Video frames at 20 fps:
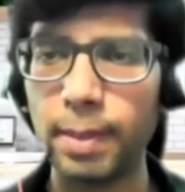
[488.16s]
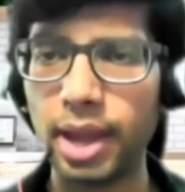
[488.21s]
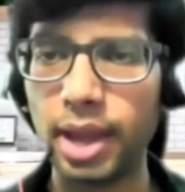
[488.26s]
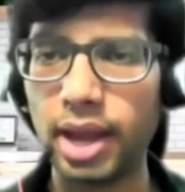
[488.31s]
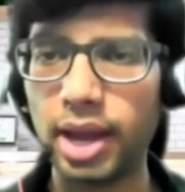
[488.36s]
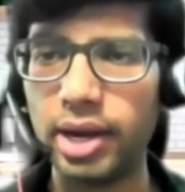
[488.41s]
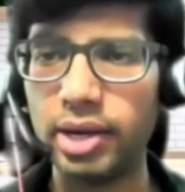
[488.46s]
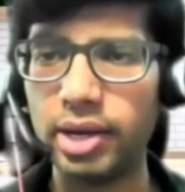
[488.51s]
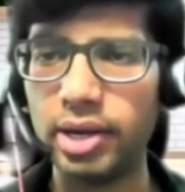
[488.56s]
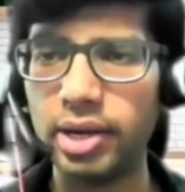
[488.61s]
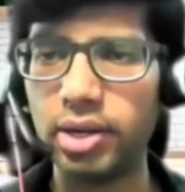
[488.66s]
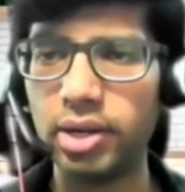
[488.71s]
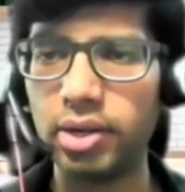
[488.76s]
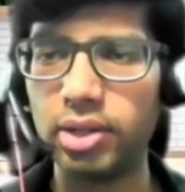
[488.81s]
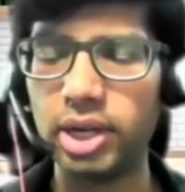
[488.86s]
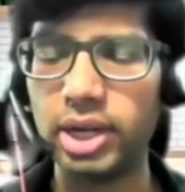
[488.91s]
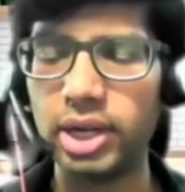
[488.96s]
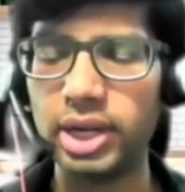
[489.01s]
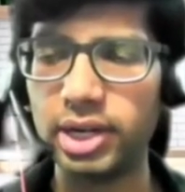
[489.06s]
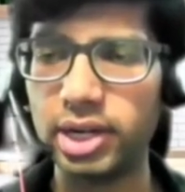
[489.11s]
And
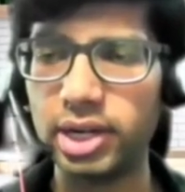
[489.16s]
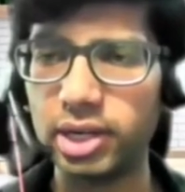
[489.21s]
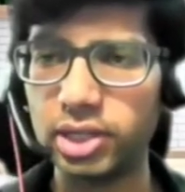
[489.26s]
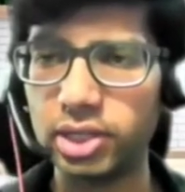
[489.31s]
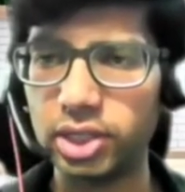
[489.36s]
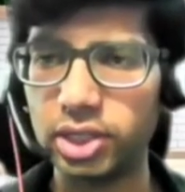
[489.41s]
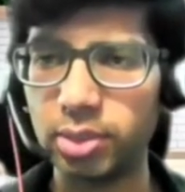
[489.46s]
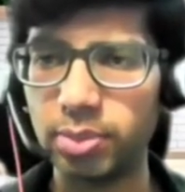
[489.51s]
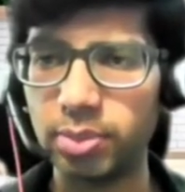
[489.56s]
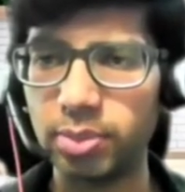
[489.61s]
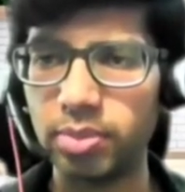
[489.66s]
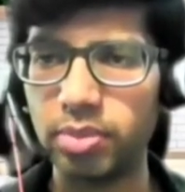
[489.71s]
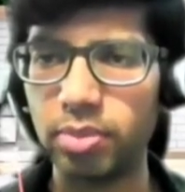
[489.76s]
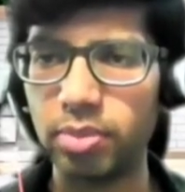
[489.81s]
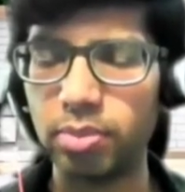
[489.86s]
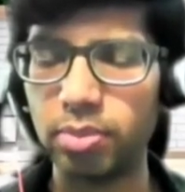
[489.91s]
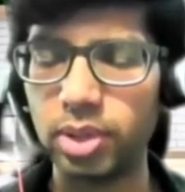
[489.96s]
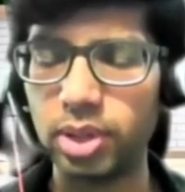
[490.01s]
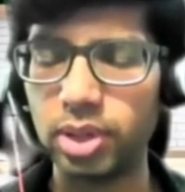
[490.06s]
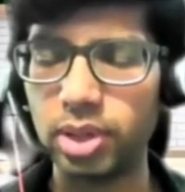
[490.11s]
the internship
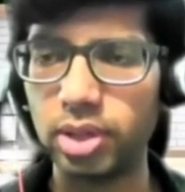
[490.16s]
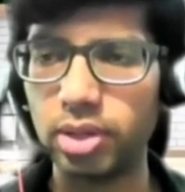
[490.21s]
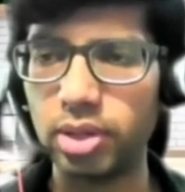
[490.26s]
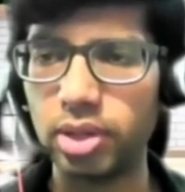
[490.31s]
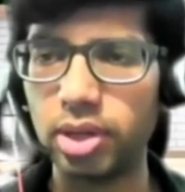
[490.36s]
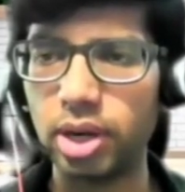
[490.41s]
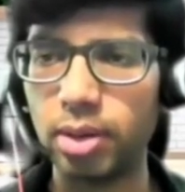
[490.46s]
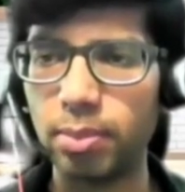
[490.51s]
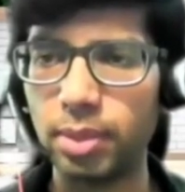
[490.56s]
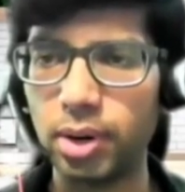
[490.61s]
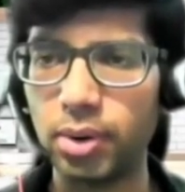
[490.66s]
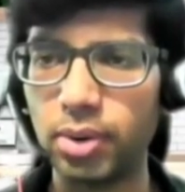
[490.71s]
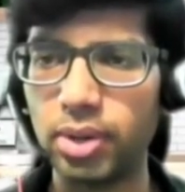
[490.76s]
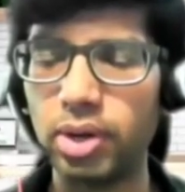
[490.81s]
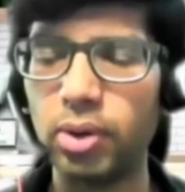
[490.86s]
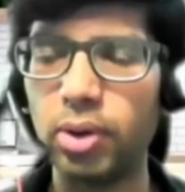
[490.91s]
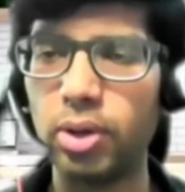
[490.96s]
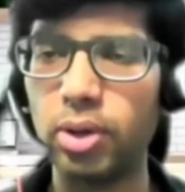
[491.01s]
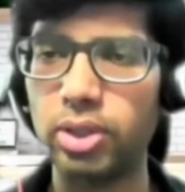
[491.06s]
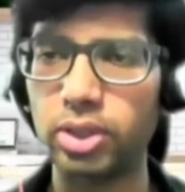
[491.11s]
amount
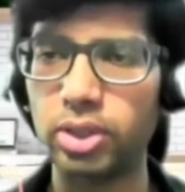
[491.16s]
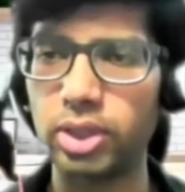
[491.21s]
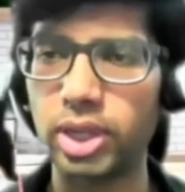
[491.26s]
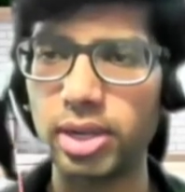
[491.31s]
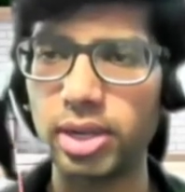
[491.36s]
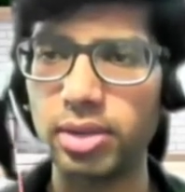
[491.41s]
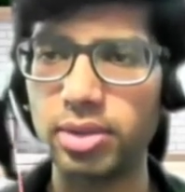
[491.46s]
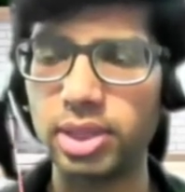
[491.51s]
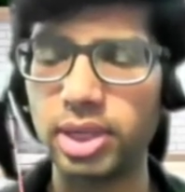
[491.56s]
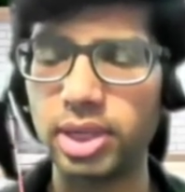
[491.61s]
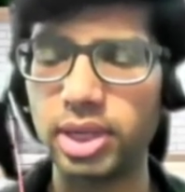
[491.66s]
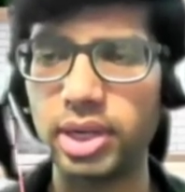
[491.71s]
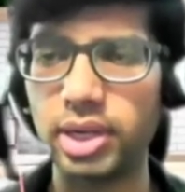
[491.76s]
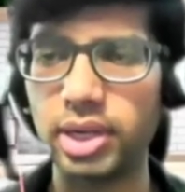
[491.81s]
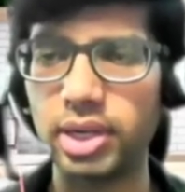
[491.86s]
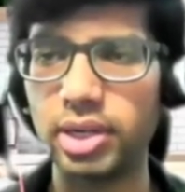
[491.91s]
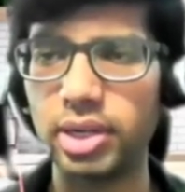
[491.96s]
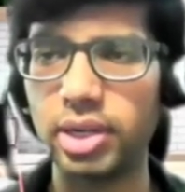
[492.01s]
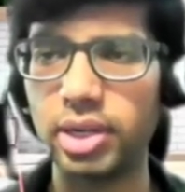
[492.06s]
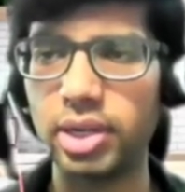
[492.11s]
also helps
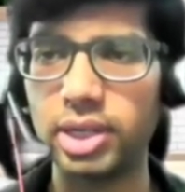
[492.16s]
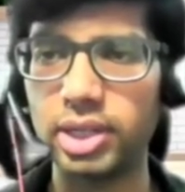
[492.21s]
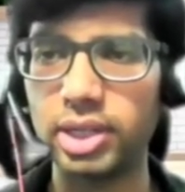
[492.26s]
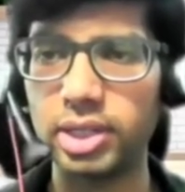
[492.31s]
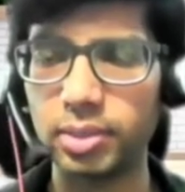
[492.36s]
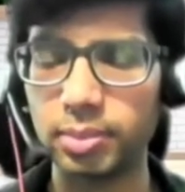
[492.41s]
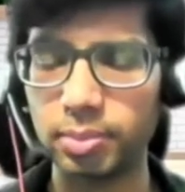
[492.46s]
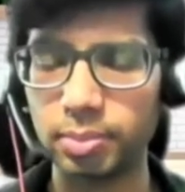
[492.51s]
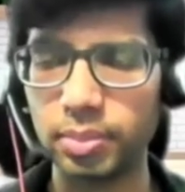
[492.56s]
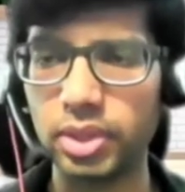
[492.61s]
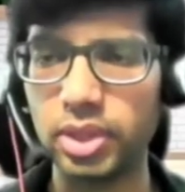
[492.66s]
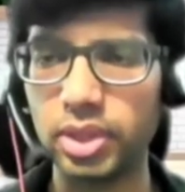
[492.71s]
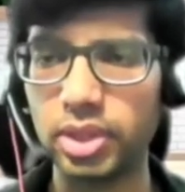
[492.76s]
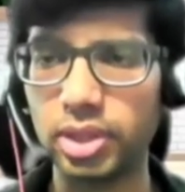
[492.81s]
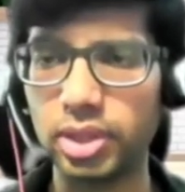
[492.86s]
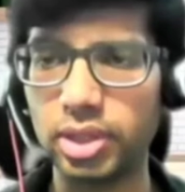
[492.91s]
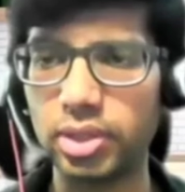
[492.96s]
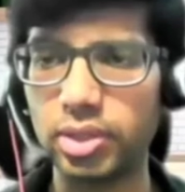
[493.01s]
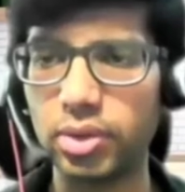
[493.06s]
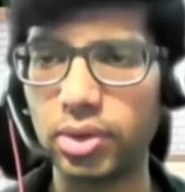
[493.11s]
in
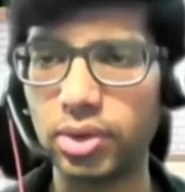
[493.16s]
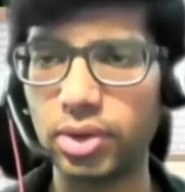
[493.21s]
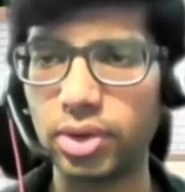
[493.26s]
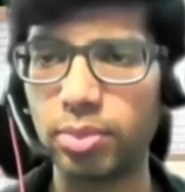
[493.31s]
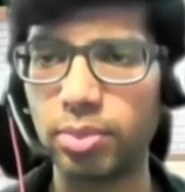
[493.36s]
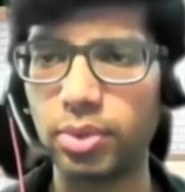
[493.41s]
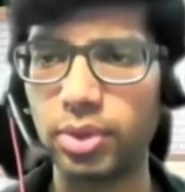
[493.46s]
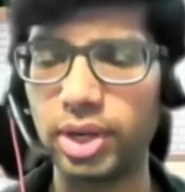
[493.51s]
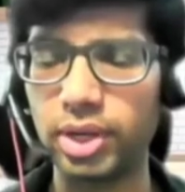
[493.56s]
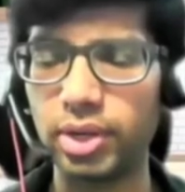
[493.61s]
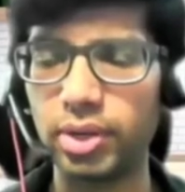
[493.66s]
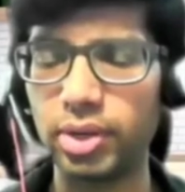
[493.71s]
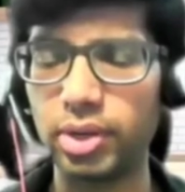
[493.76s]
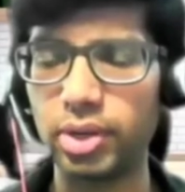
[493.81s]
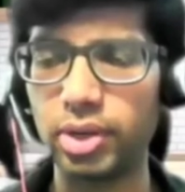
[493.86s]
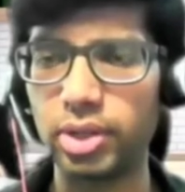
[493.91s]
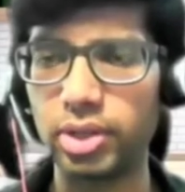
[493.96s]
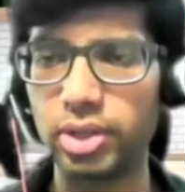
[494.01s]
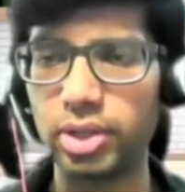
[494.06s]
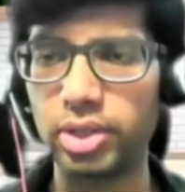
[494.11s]
contributing to
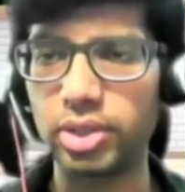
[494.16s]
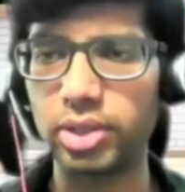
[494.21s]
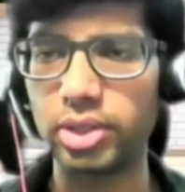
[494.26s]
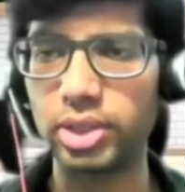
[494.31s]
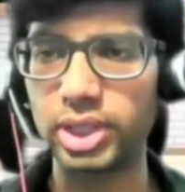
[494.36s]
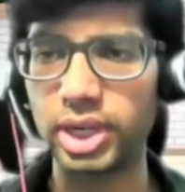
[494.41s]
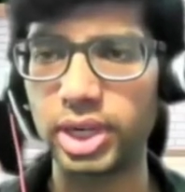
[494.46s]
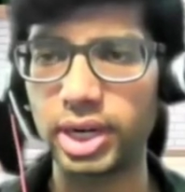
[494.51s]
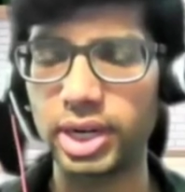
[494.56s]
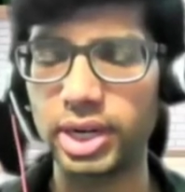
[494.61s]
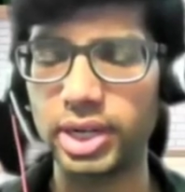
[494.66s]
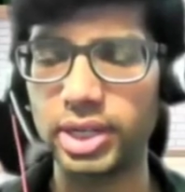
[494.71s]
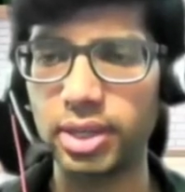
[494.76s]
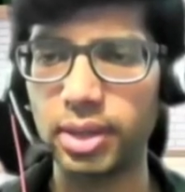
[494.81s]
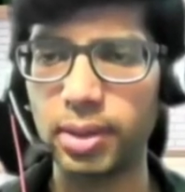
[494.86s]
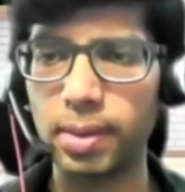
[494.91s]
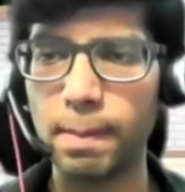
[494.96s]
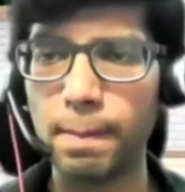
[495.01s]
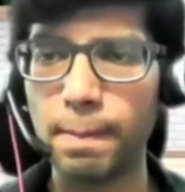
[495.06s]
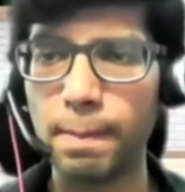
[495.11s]
your studies.
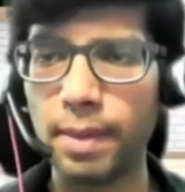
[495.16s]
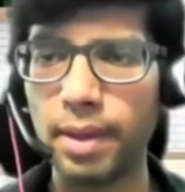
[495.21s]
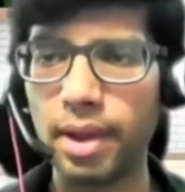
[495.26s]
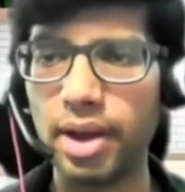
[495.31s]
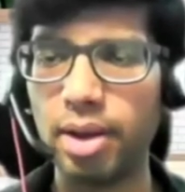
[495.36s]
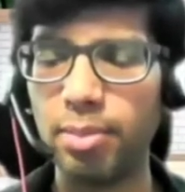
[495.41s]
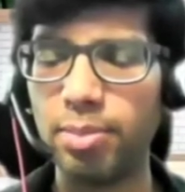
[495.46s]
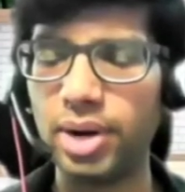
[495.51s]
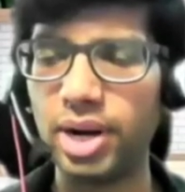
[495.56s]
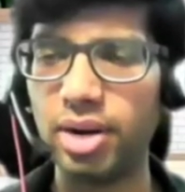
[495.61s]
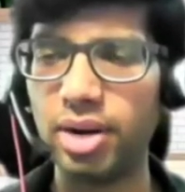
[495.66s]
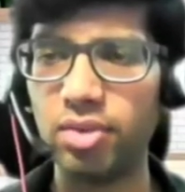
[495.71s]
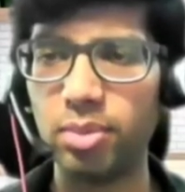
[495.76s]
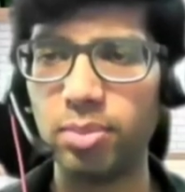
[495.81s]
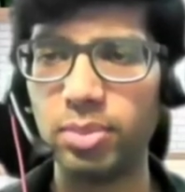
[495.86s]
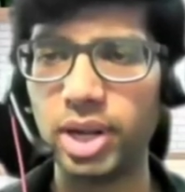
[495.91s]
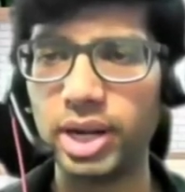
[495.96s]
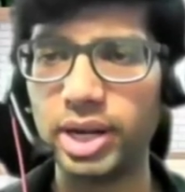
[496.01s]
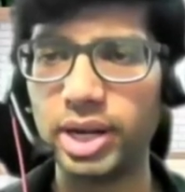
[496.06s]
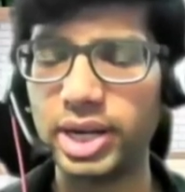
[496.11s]
And apart
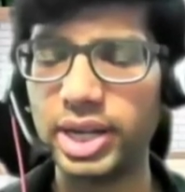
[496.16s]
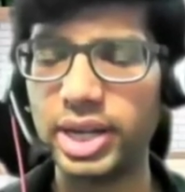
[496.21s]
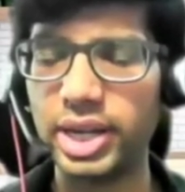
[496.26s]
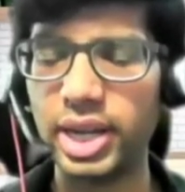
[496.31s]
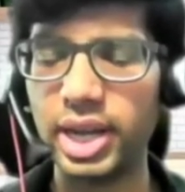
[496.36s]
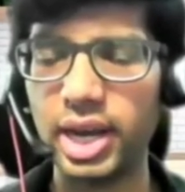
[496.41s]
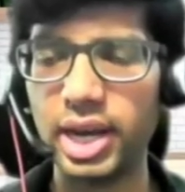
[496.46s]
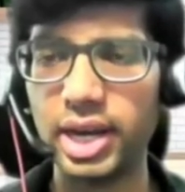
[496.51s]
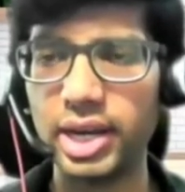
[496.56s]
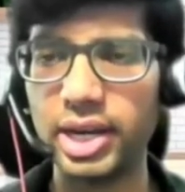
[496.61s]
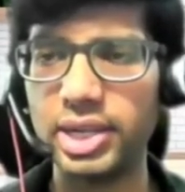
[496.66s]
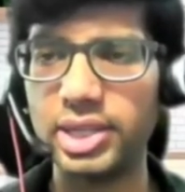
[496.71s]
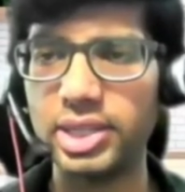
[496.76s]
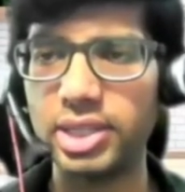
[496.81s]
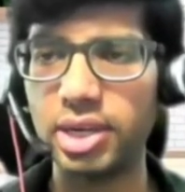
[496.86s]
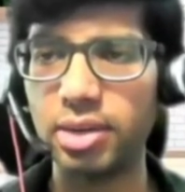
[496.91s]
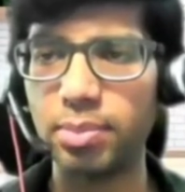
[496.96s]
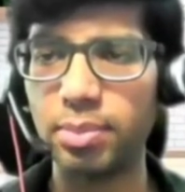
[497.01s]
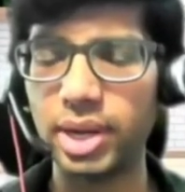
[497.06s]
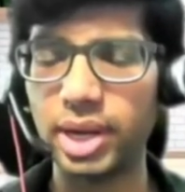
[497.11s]
from that, TARA is
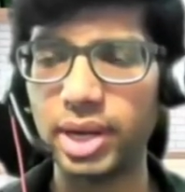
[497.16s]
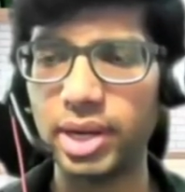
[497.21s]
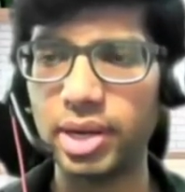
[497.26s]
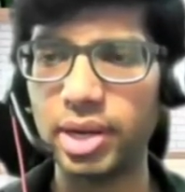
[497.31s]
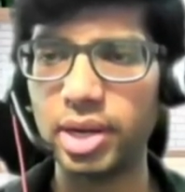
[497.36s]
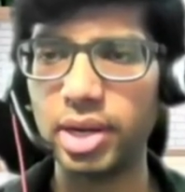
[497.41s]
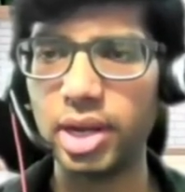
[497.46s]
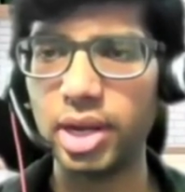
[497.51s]
the main.